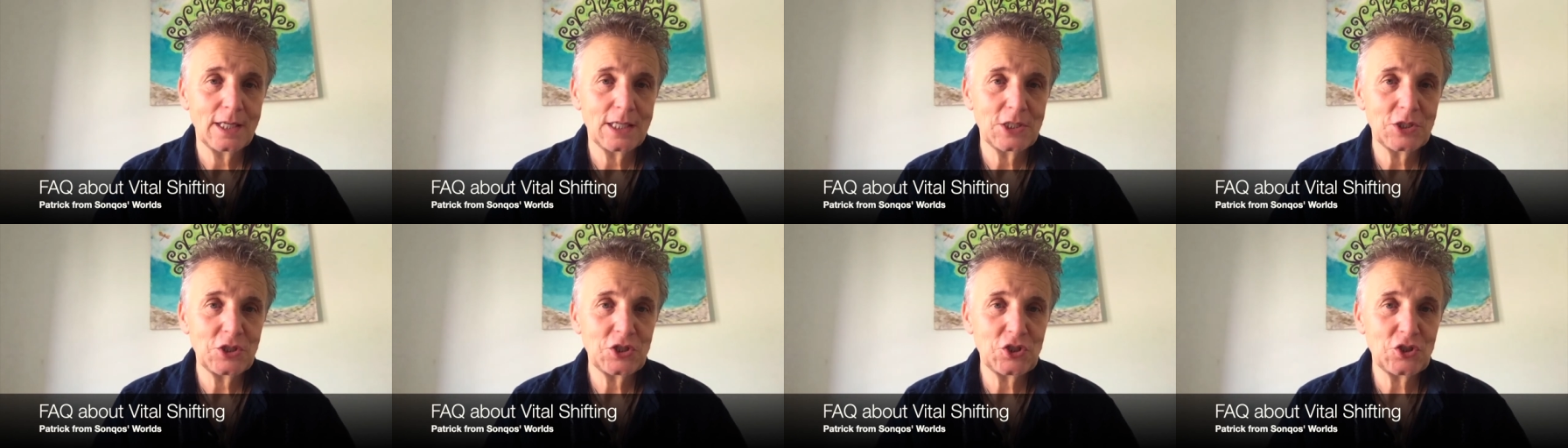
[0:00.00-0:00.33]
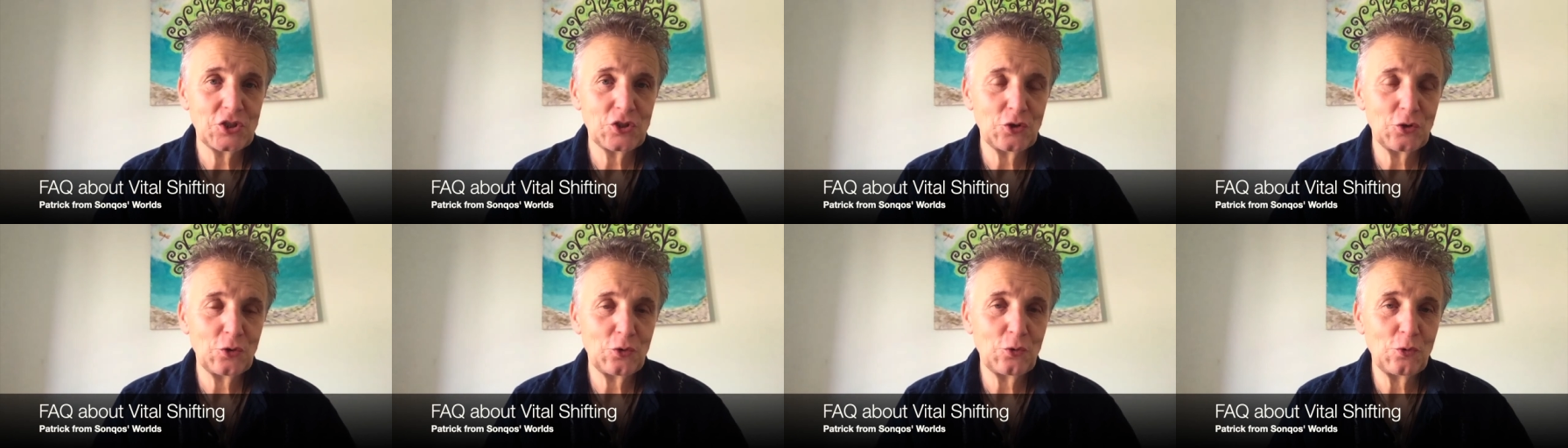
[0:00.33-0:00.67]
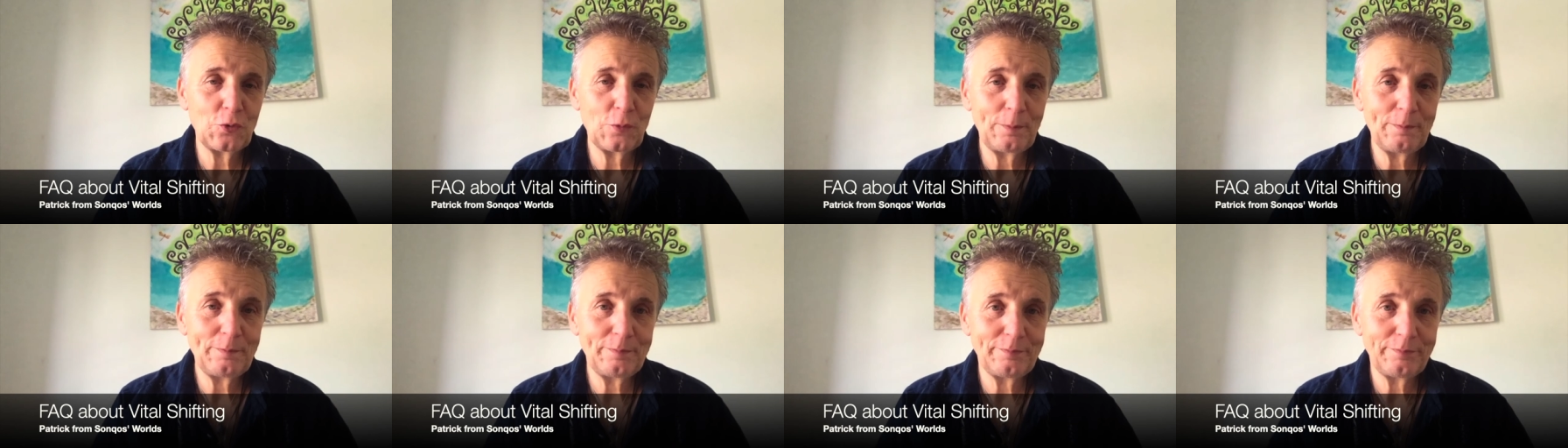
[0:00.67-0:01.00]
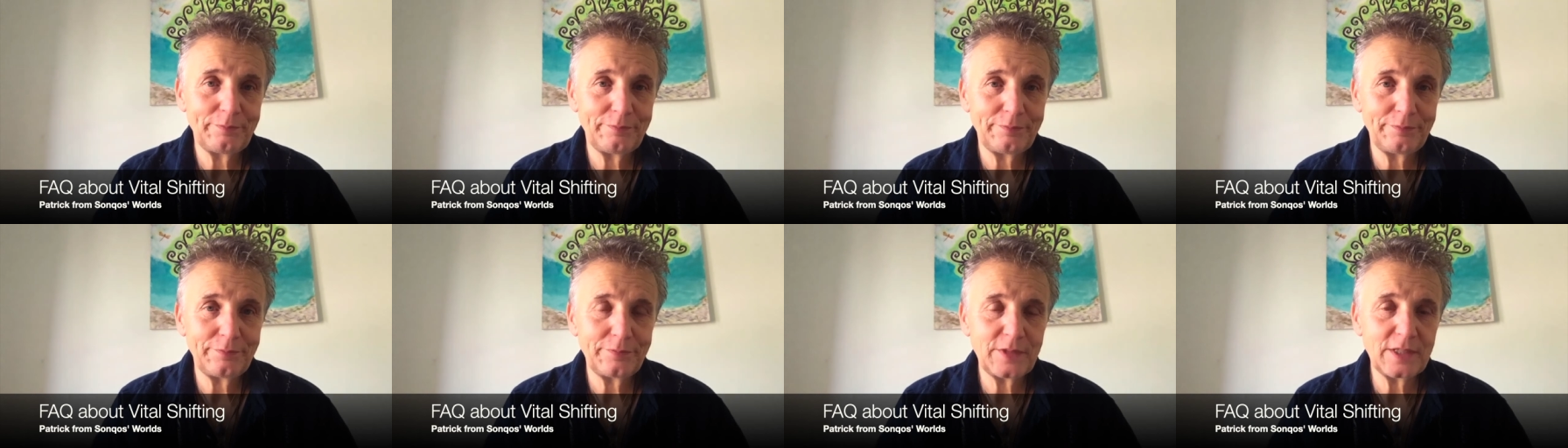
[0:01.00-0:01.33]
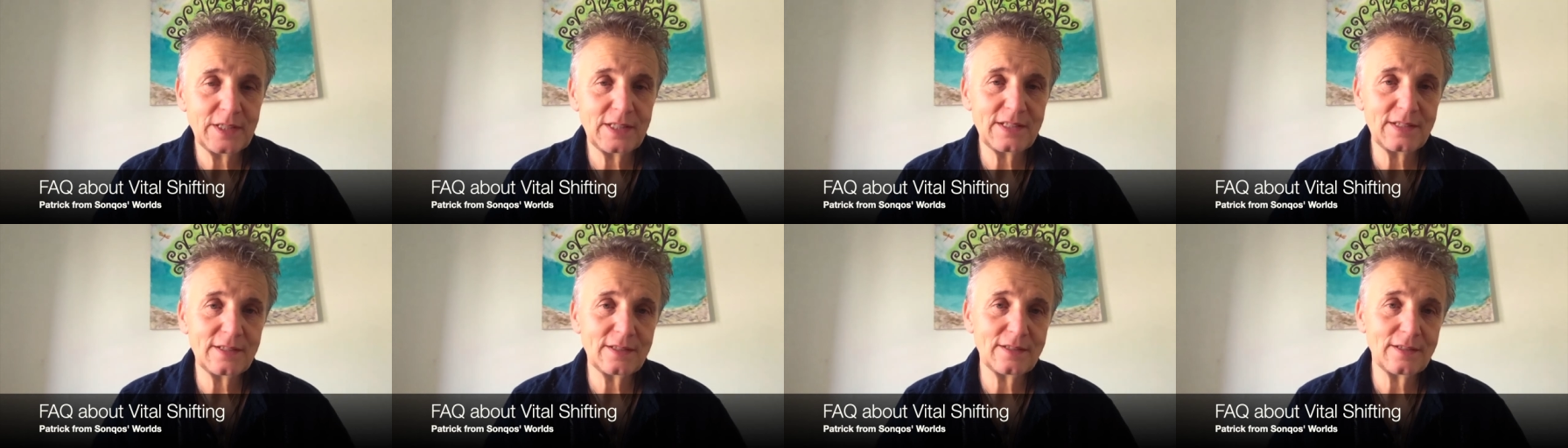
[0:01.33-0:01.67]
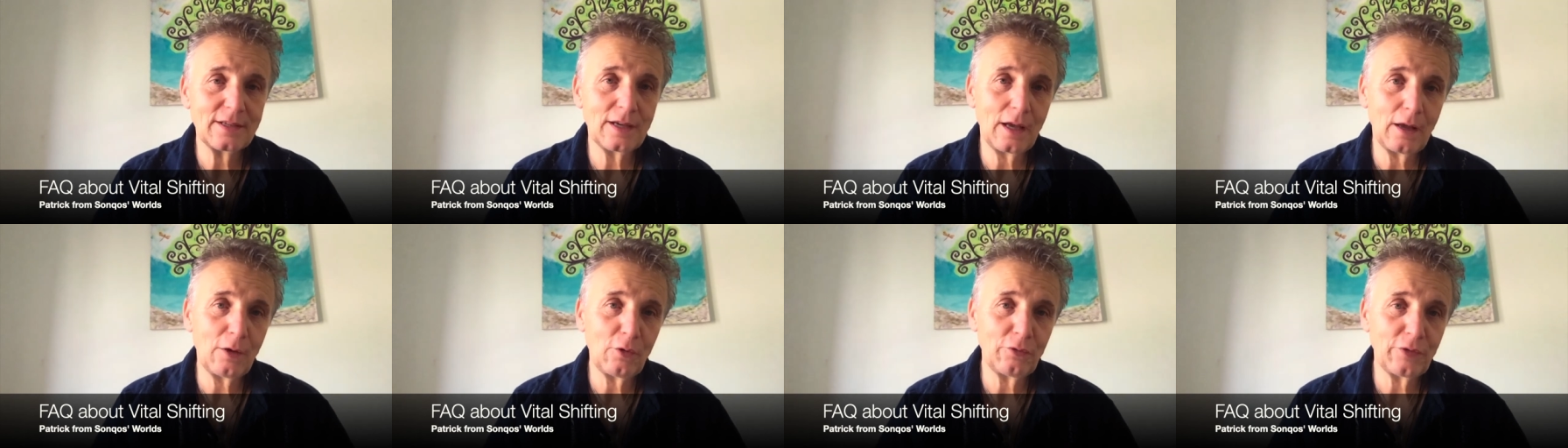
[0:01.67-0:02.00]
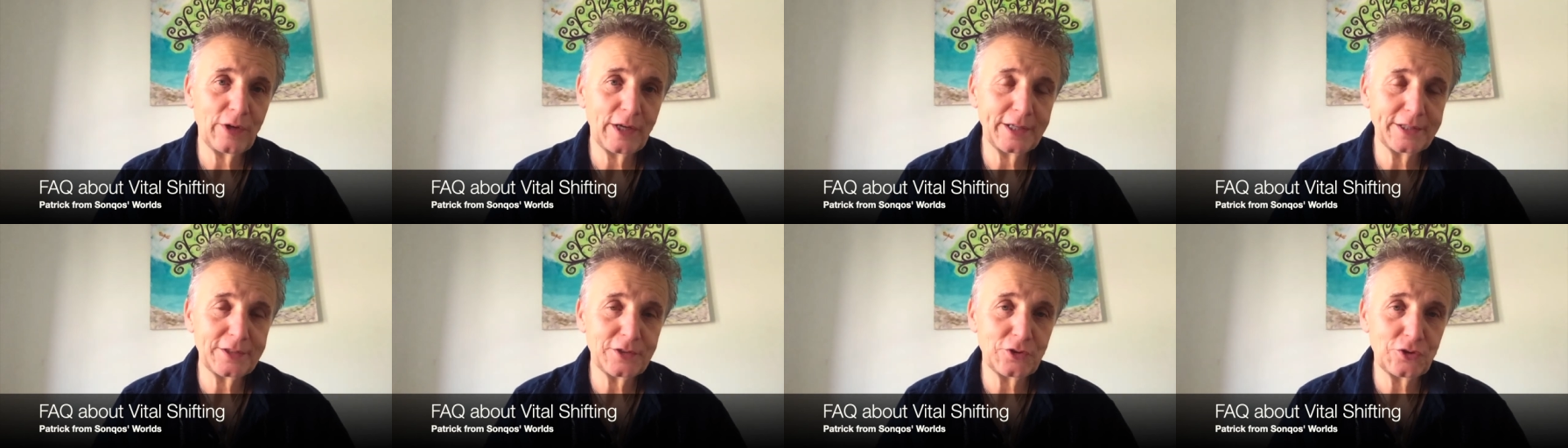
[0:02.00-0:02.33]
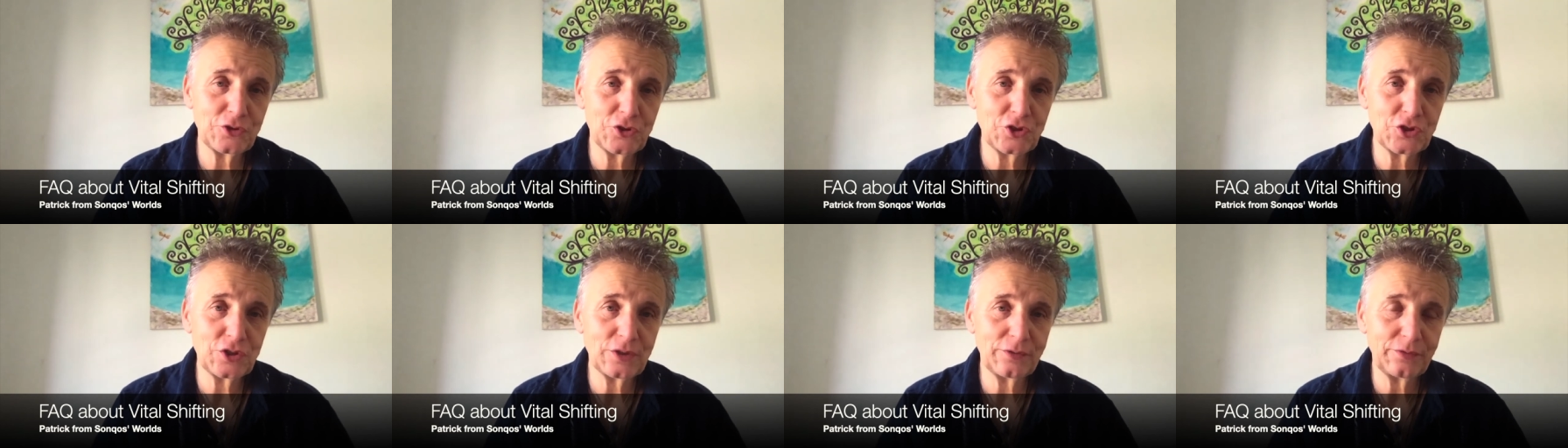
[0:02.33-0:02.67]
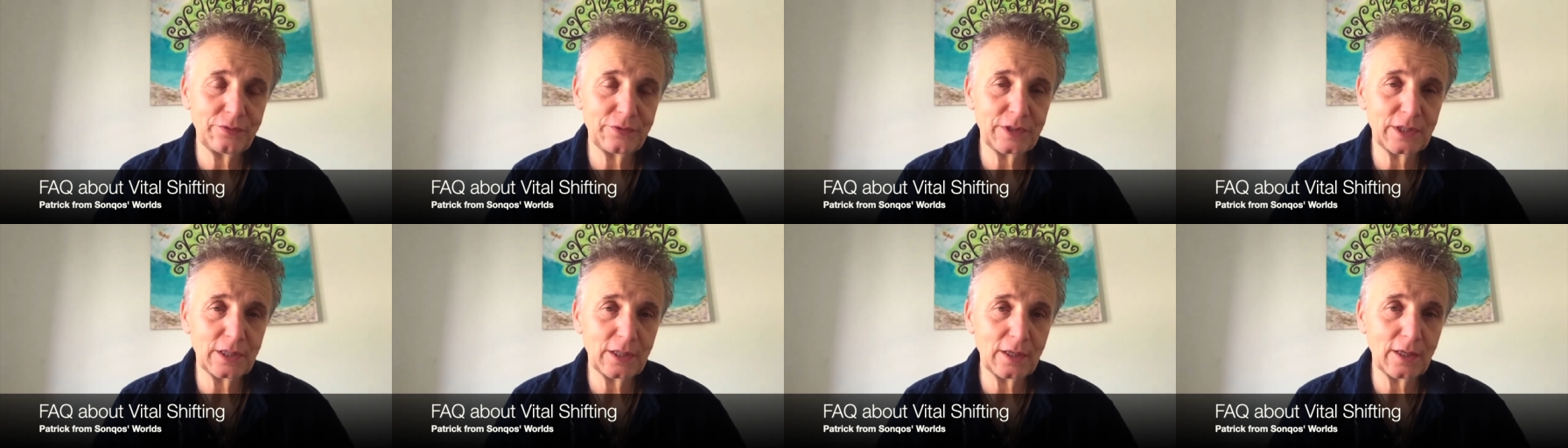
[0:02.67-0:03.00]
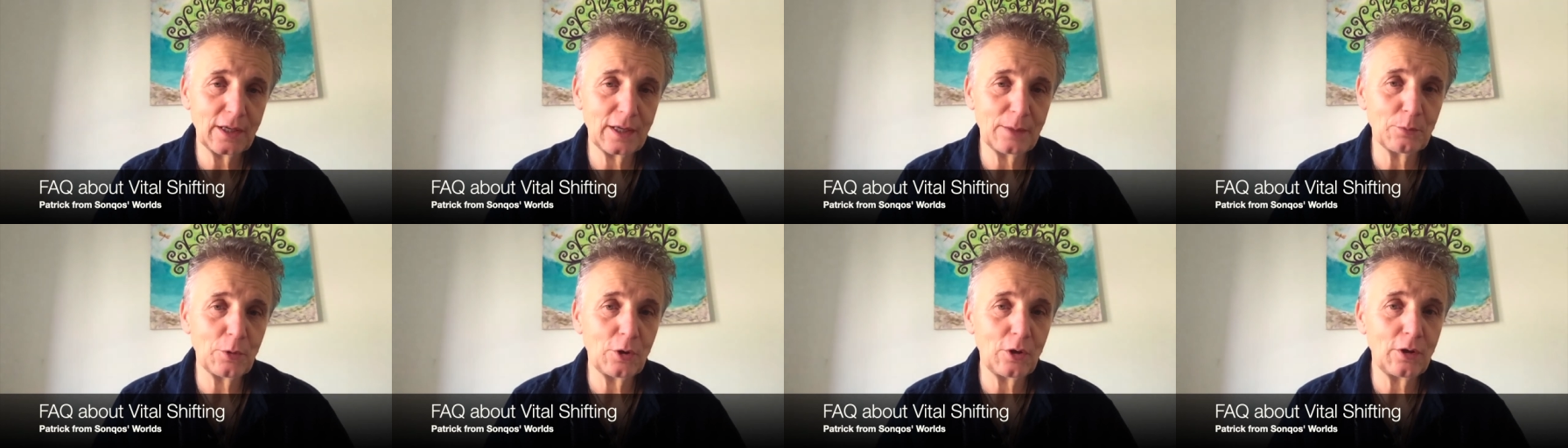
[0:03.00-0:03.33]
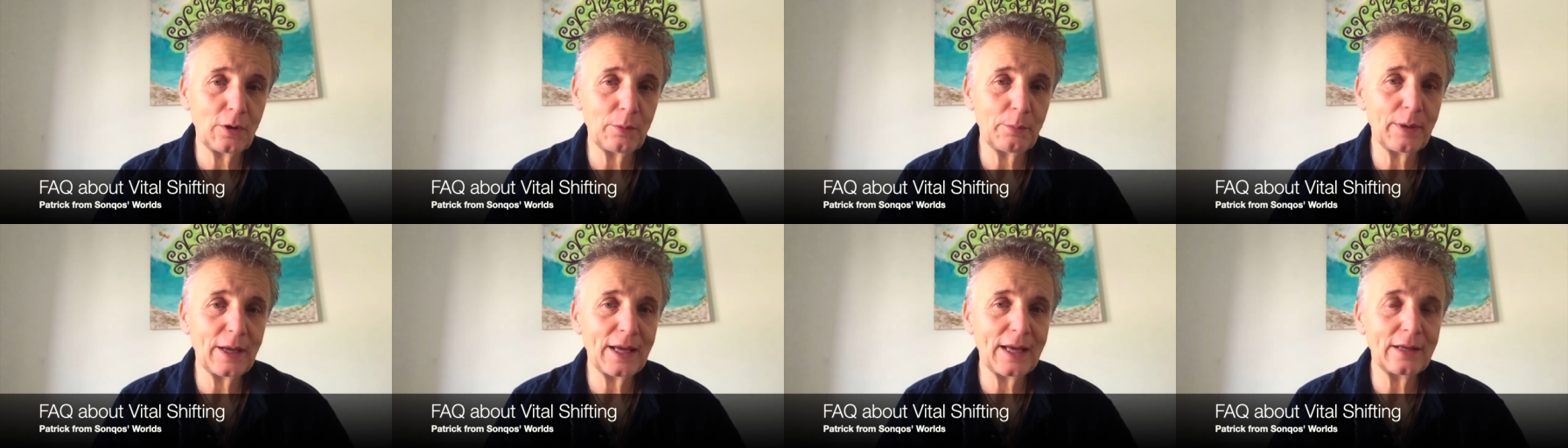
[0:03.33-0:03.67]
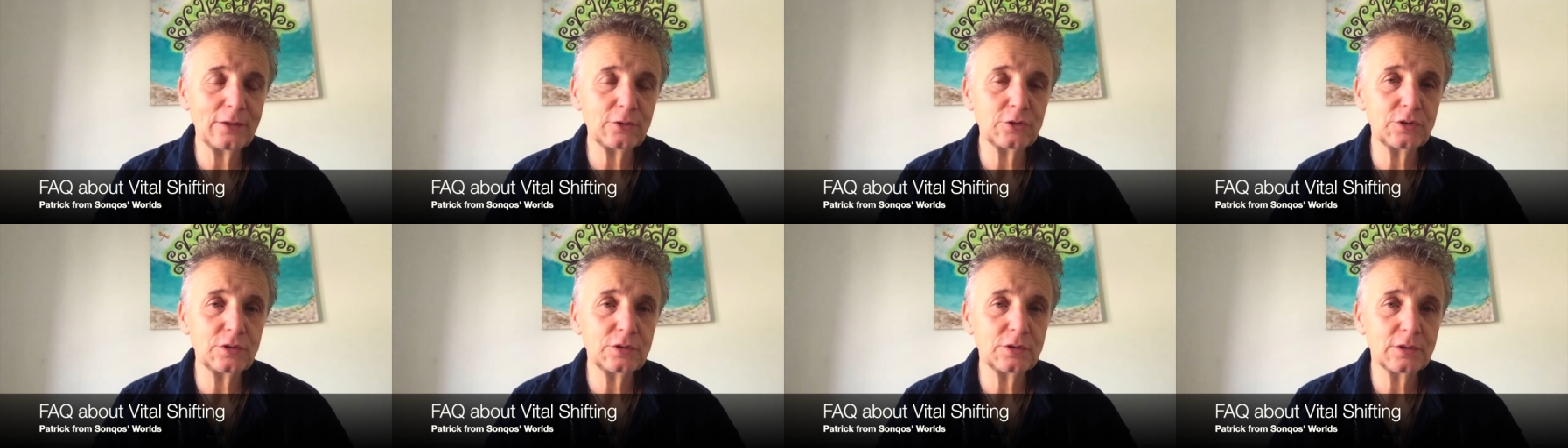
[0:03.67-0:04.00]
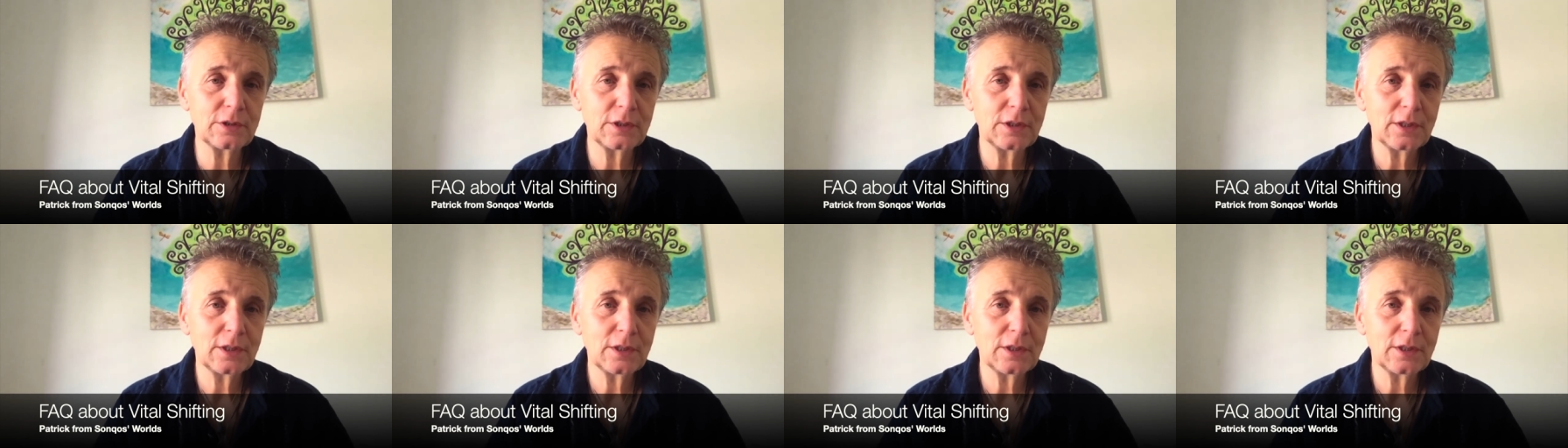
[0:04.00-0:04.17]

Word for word: So this is how vital shifting came all about.